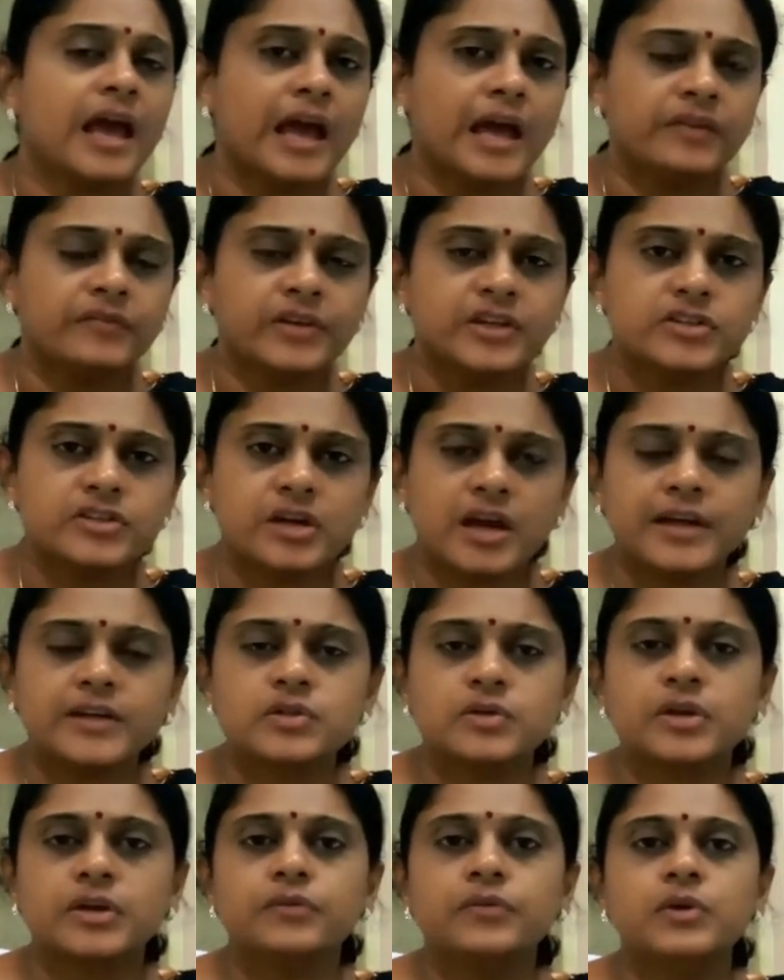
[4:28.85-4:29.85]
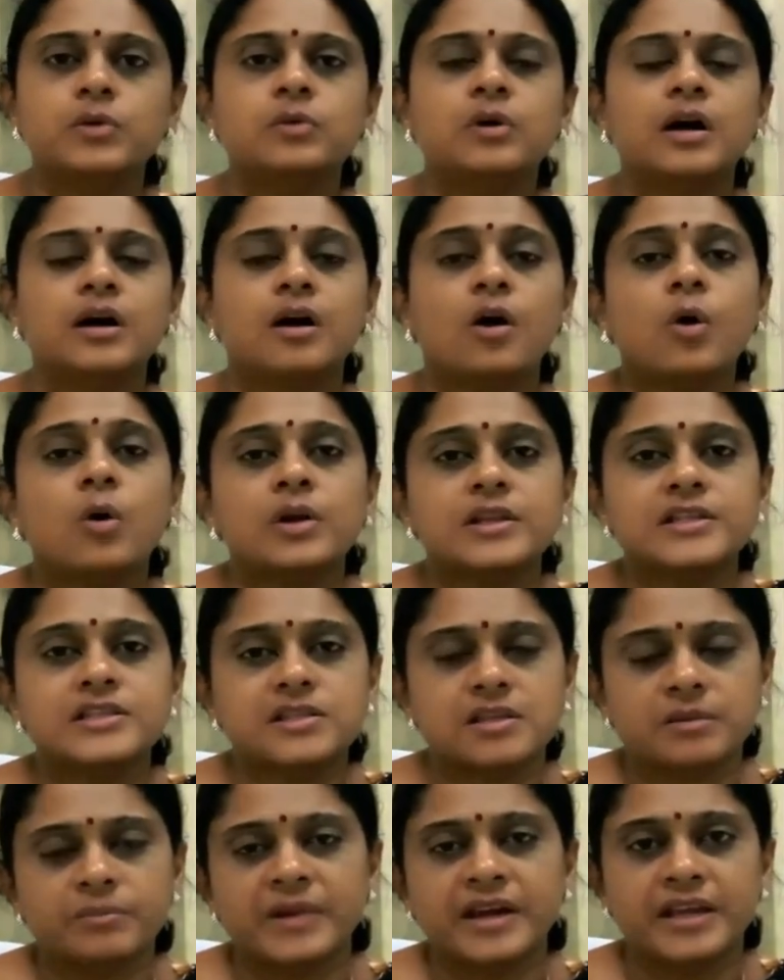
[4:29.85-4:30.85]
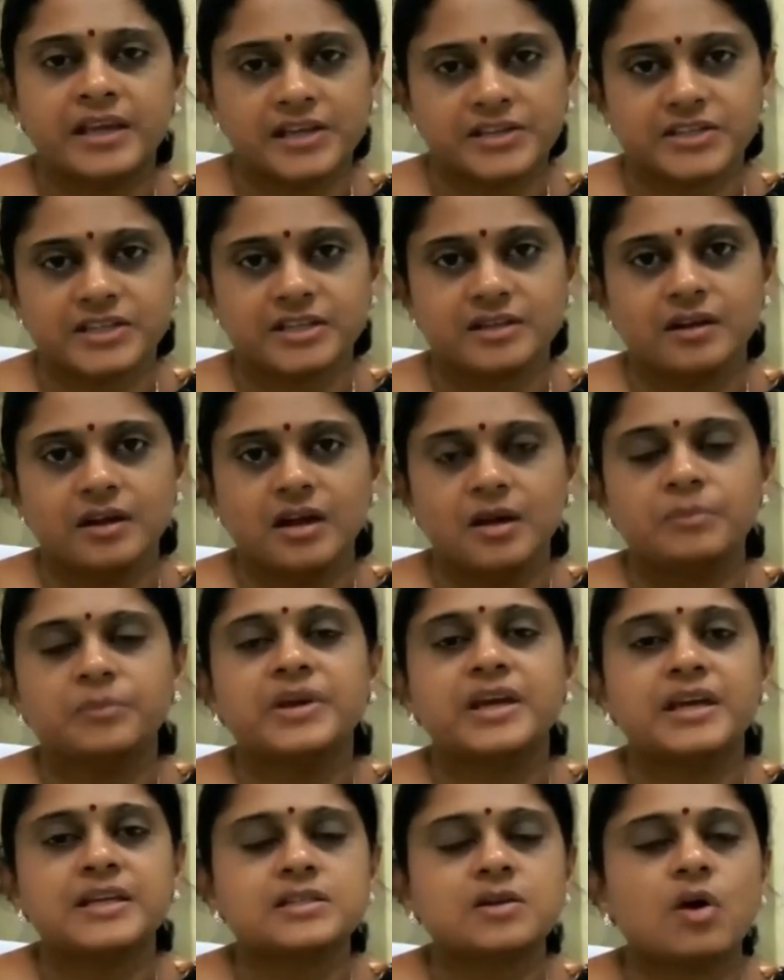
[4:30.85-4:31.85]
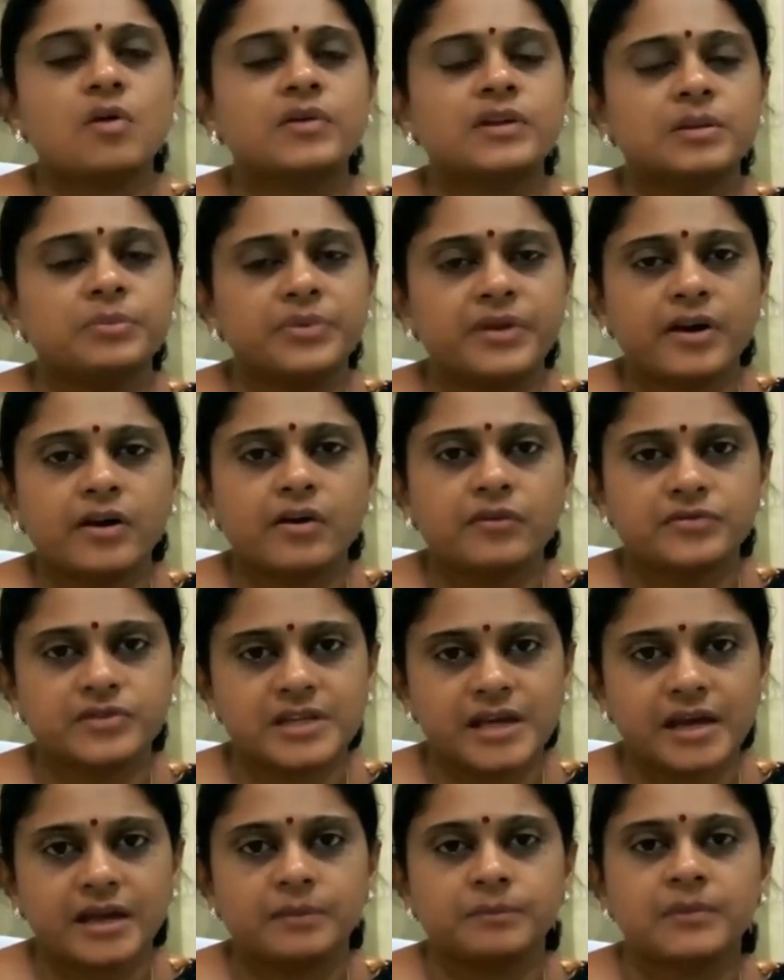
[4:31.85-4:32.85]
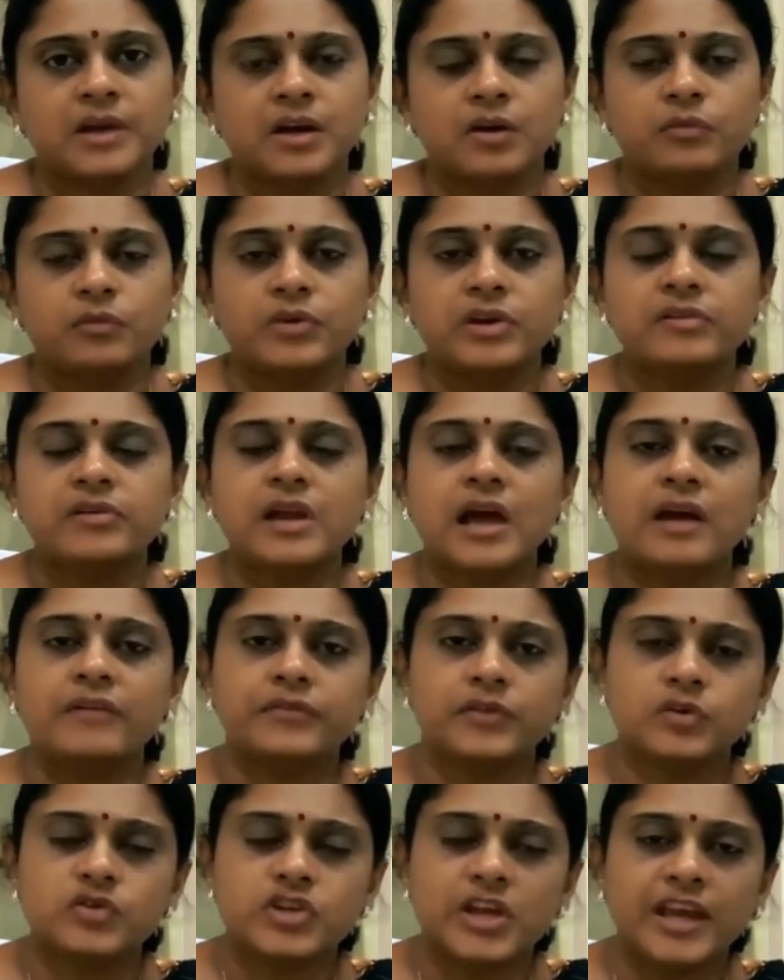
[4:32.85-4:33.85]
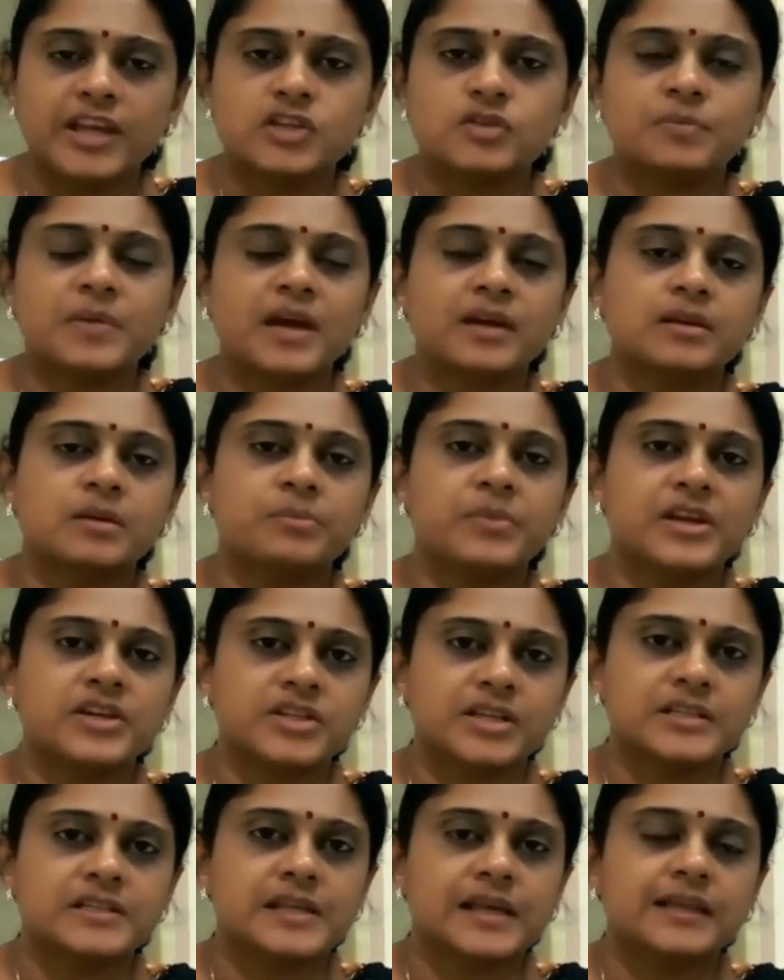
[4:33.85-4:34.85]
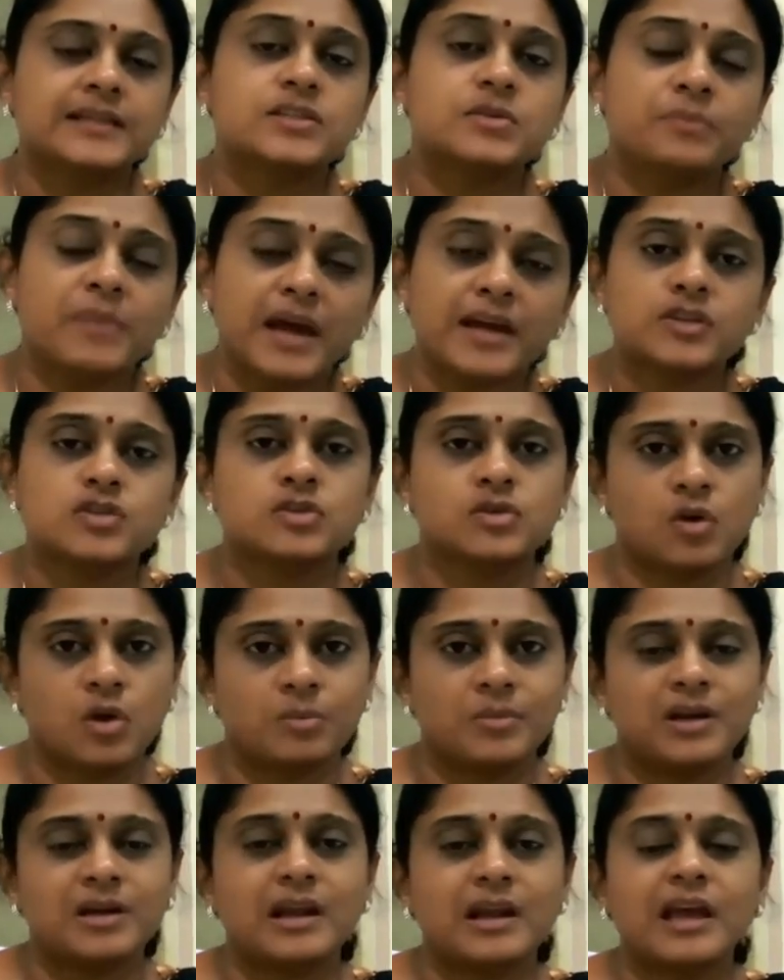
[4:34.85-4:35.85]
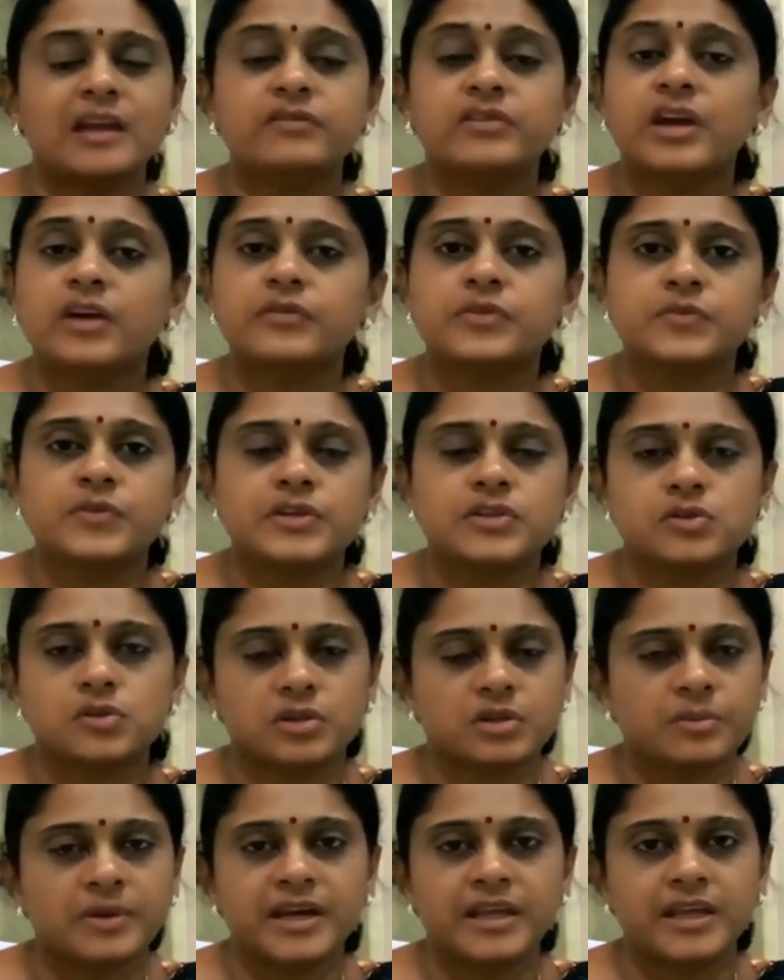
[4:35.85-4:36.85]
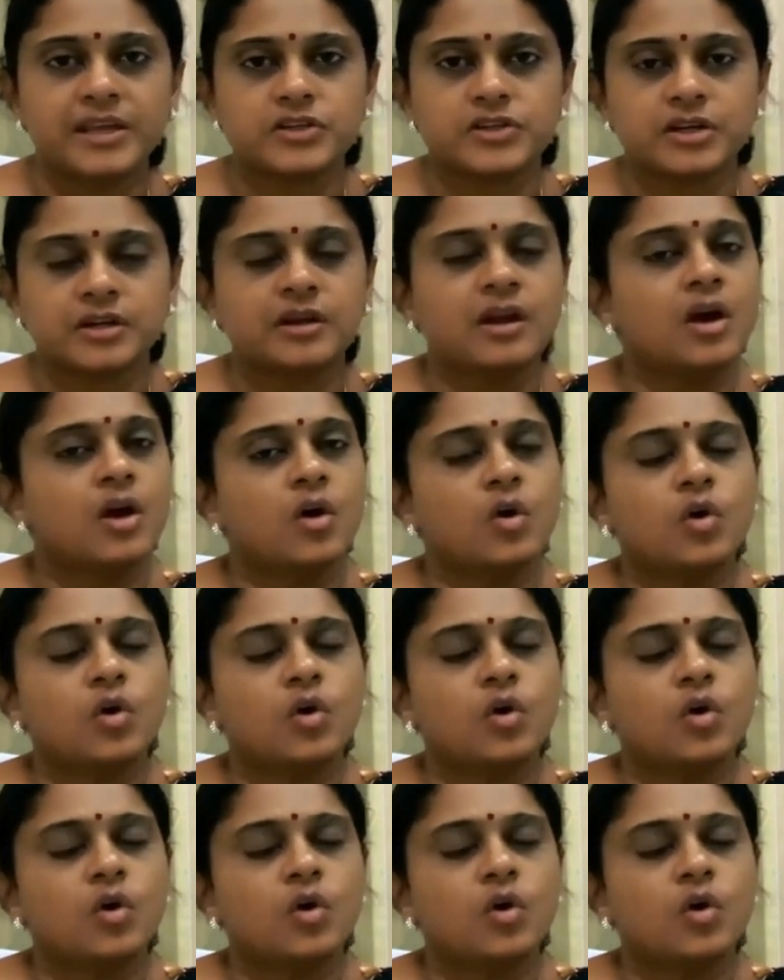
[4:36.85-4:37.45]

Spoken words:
and we try to give you a holistic medication, because over the period of time we will have to change back the patient's health back to normal and we have to withdraw the medication.